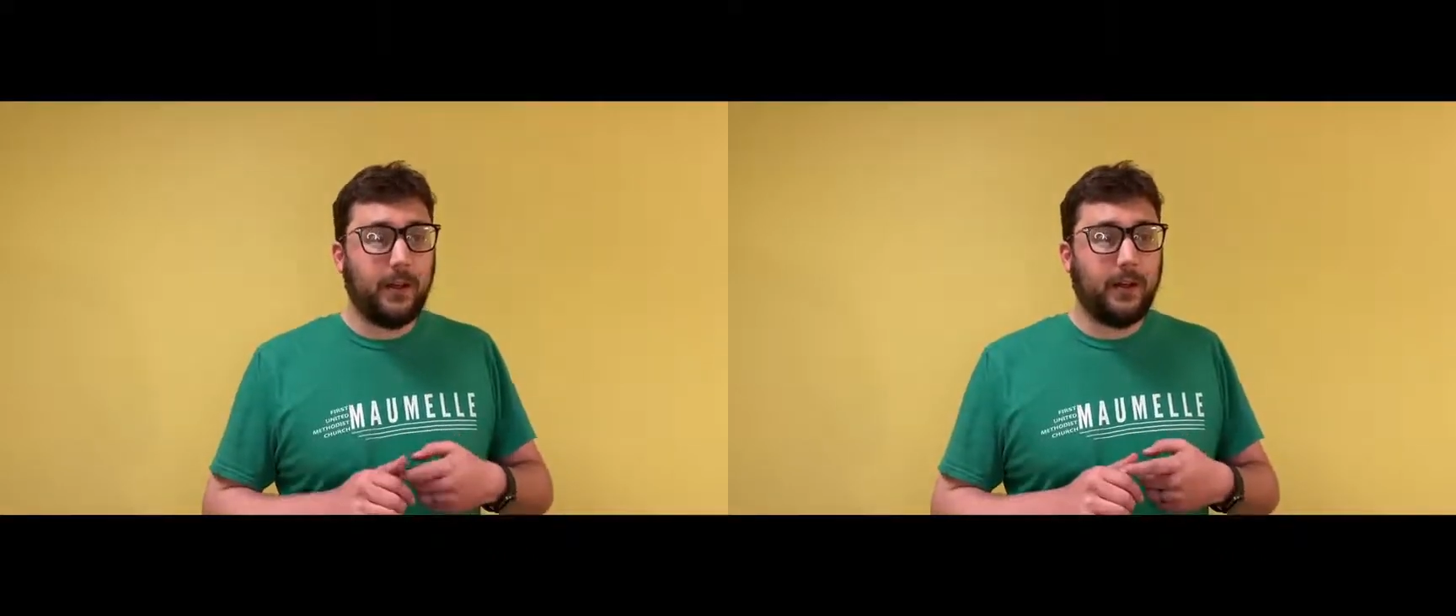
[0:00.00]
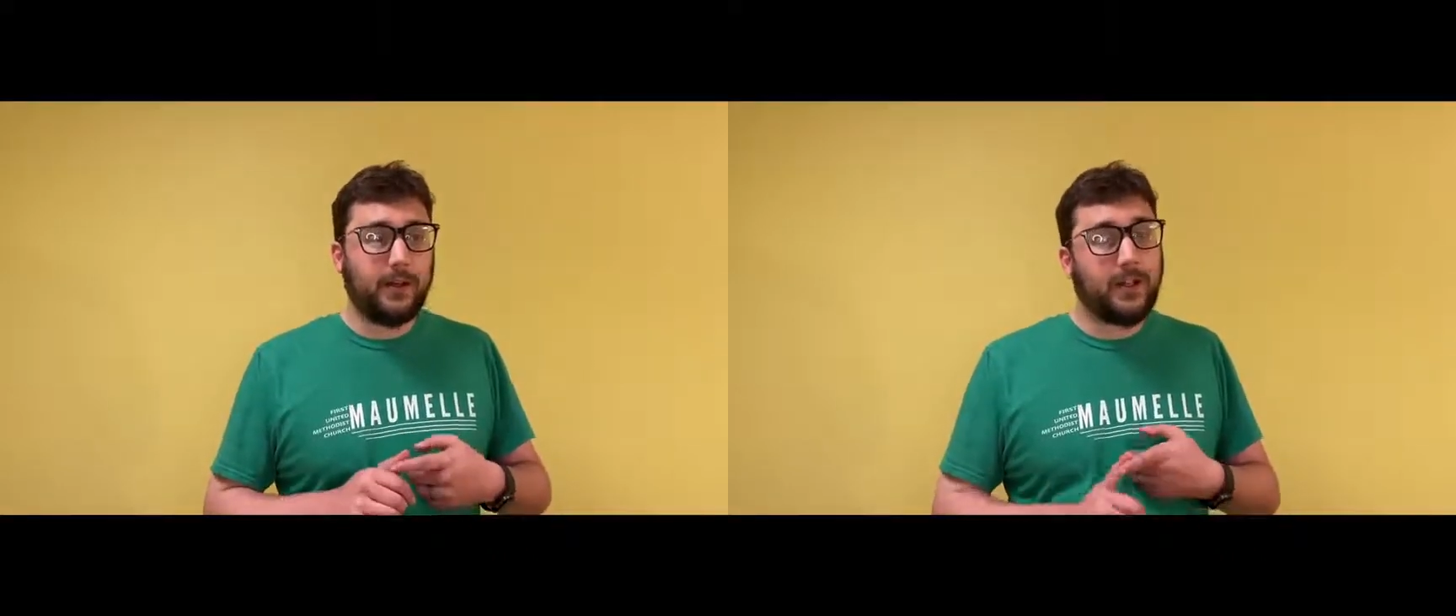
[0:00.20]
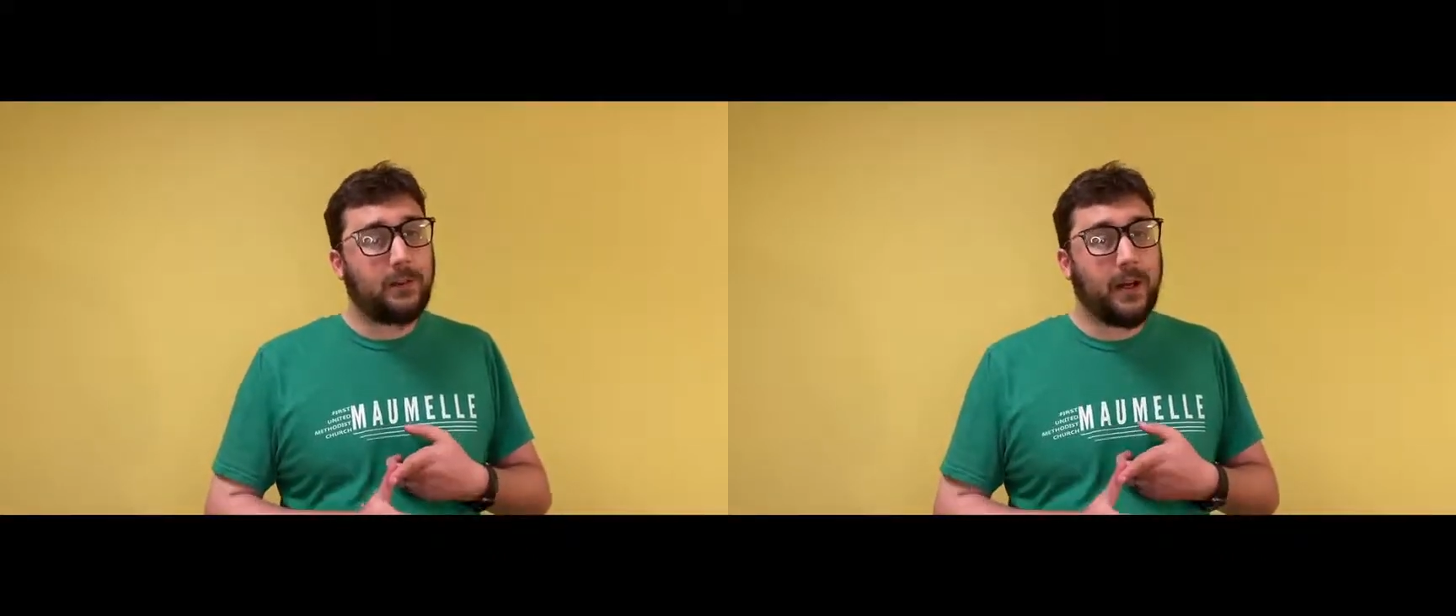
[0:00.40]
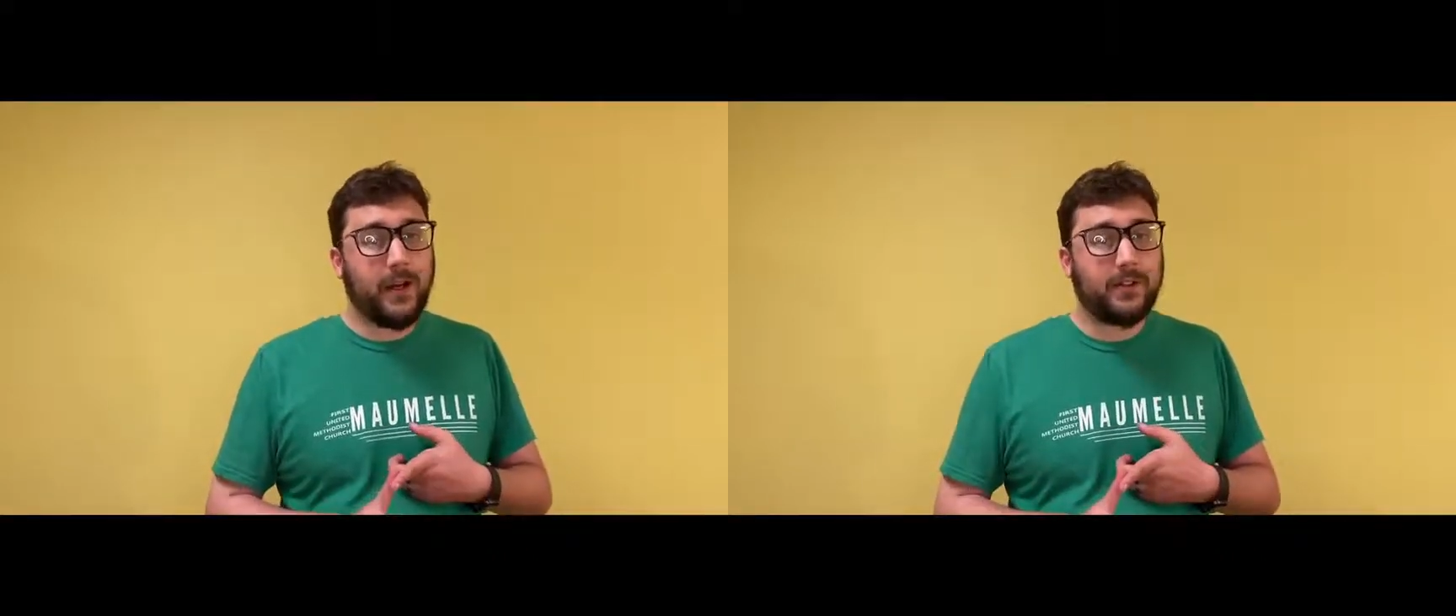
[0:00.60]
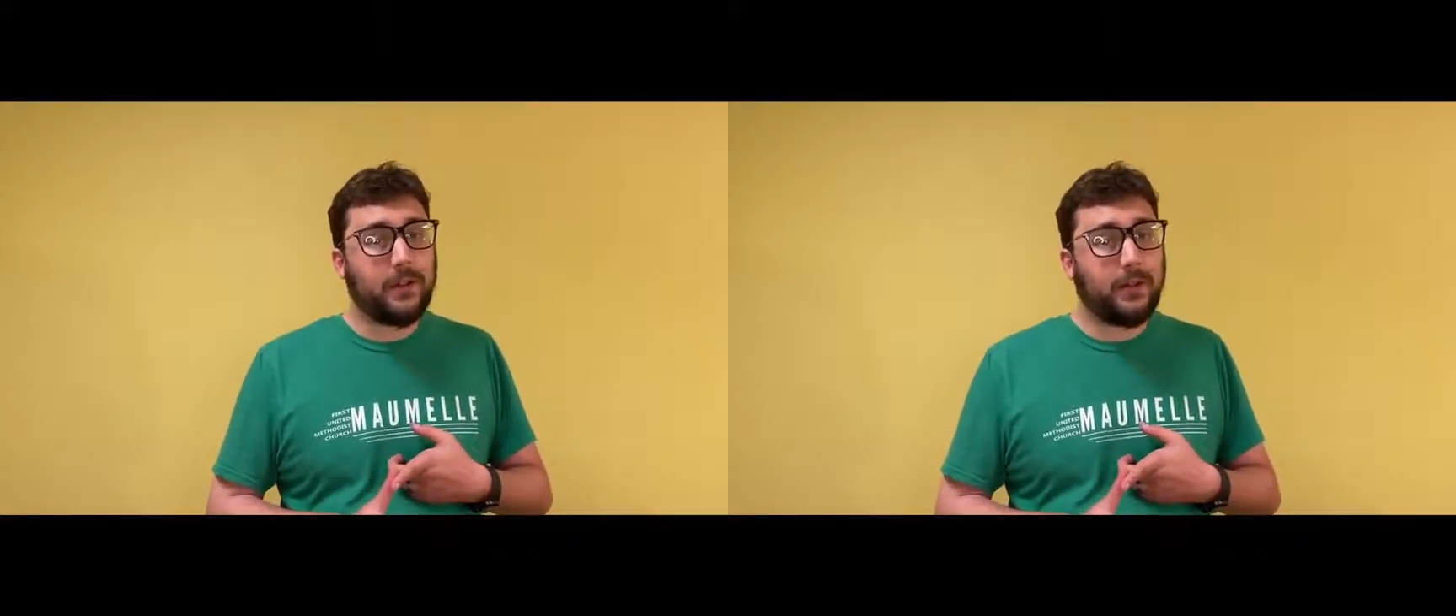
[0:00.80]
Uh, she may
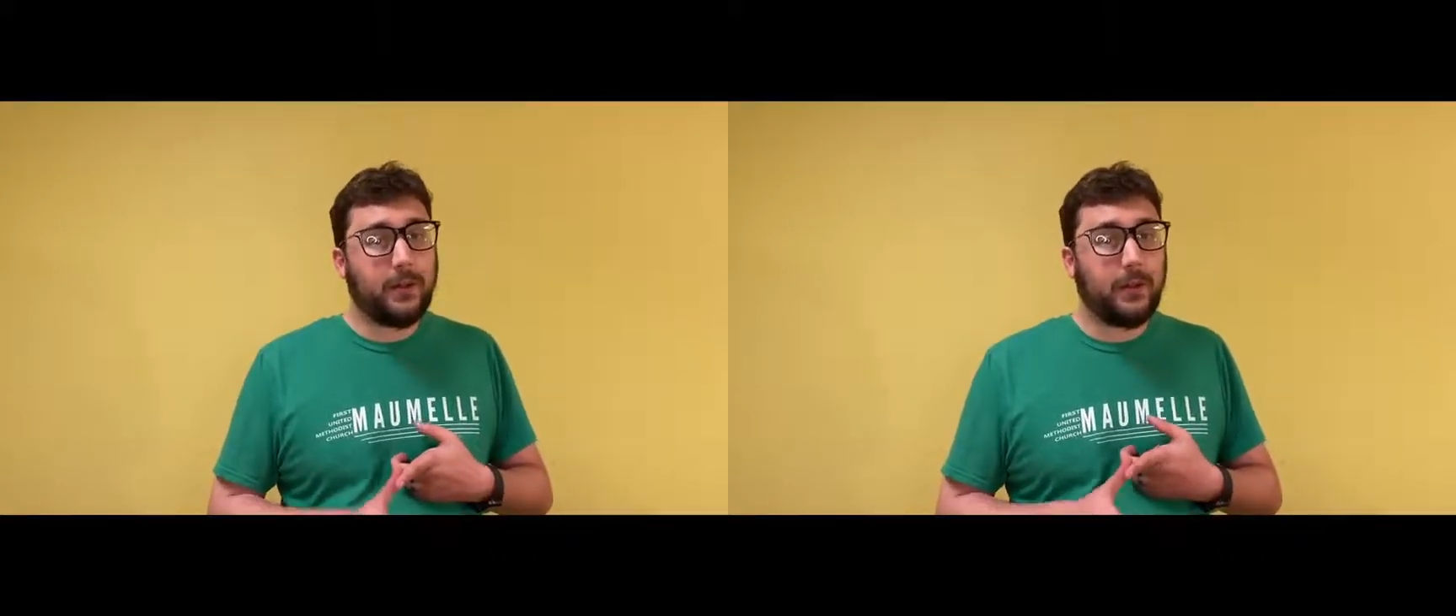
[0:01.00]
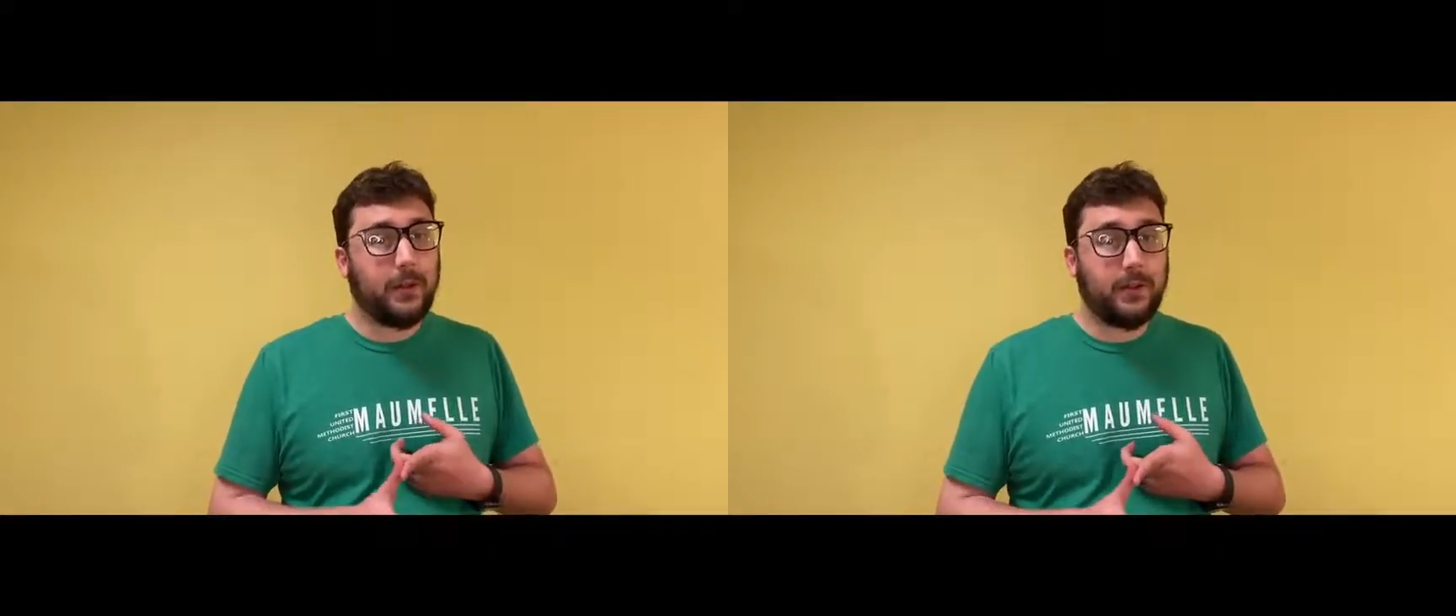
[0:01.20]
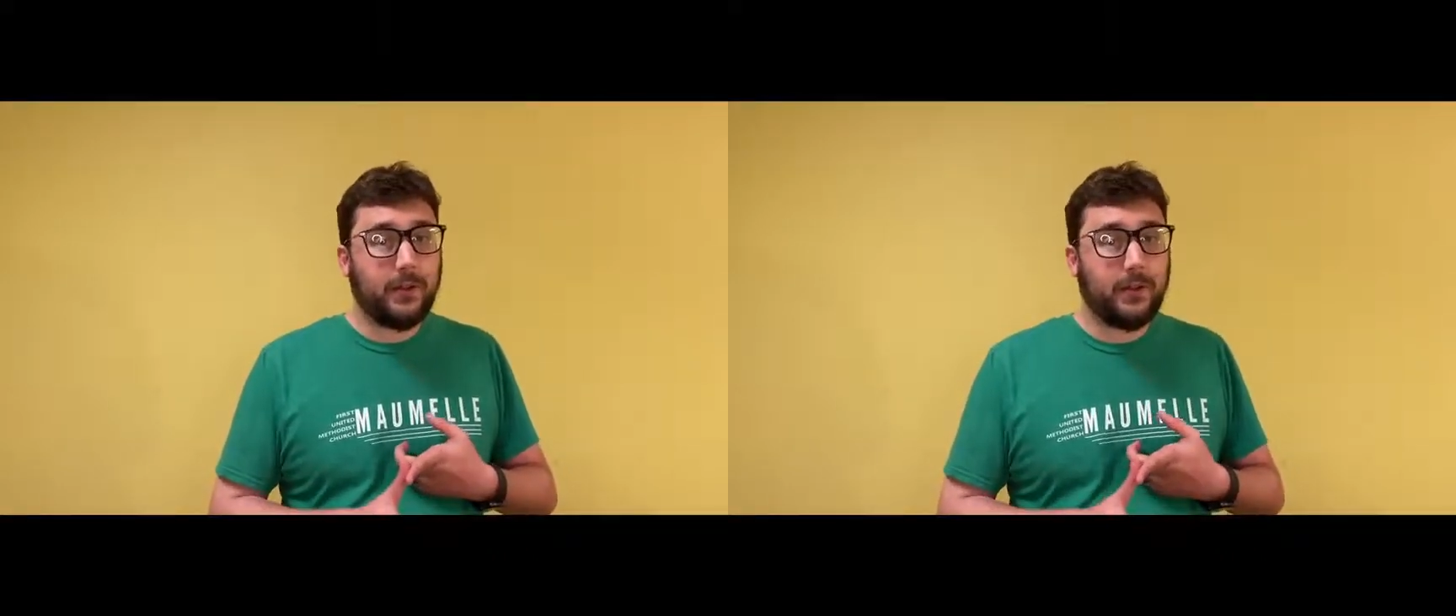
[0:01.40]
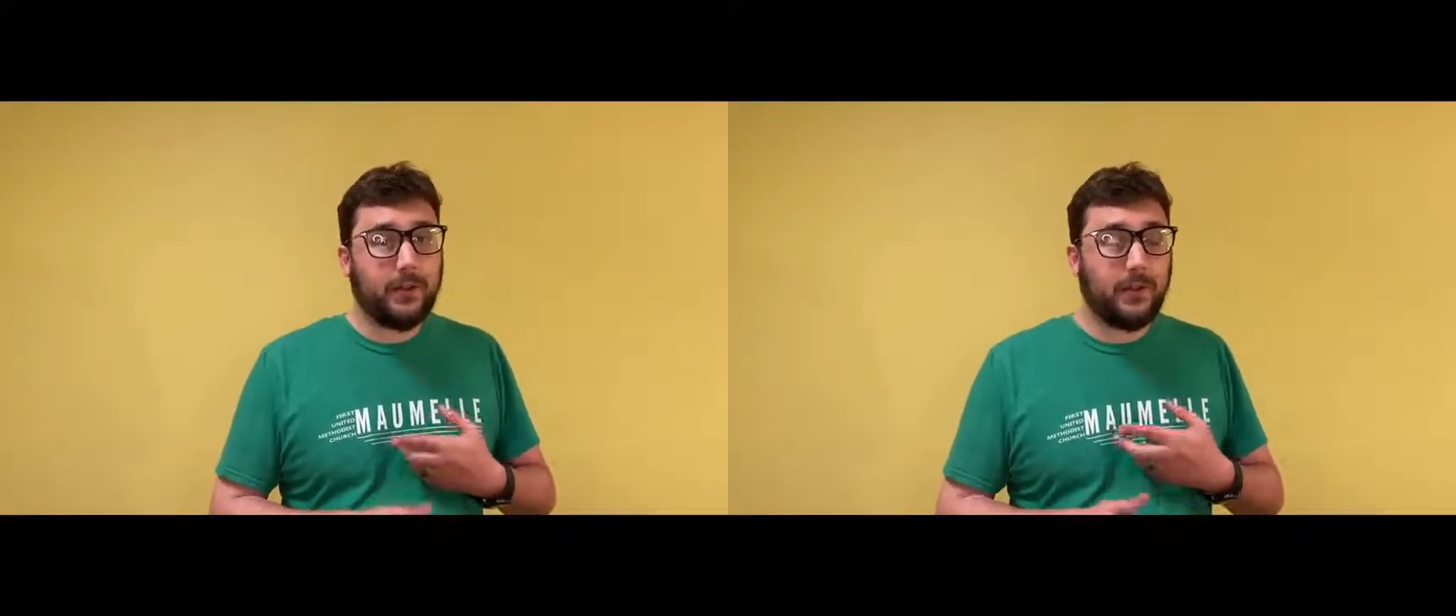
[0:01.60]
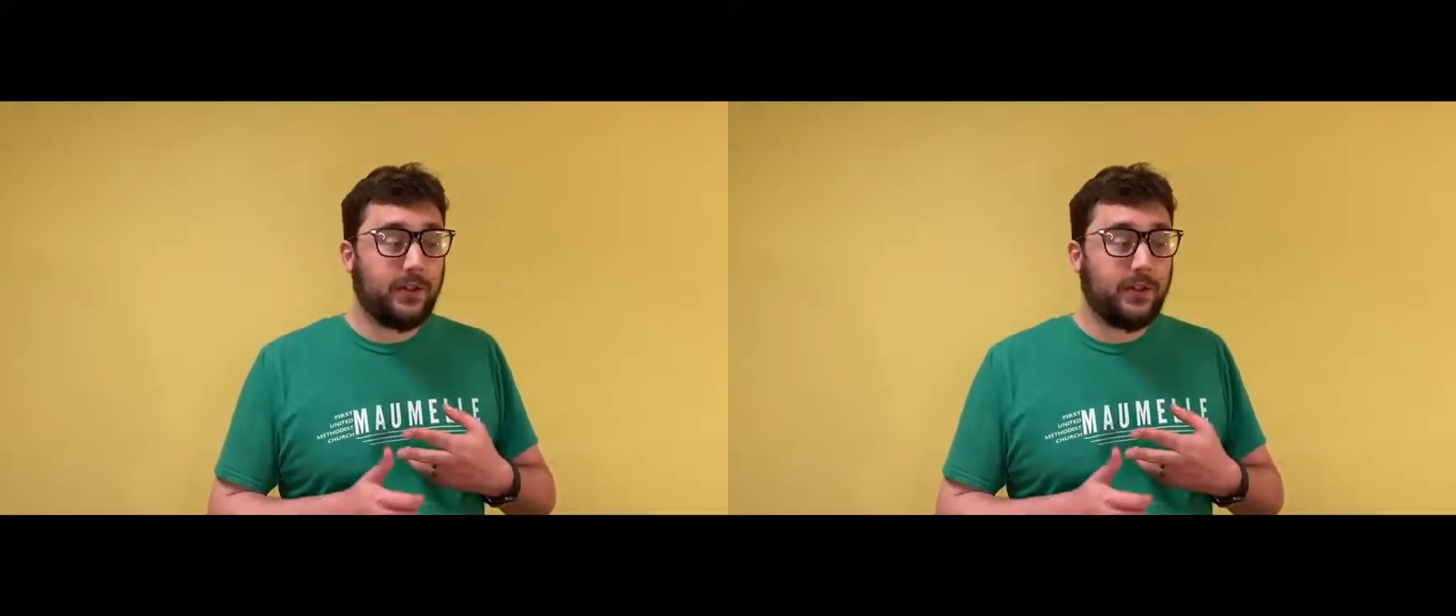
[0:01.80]
ask you to do the dishes.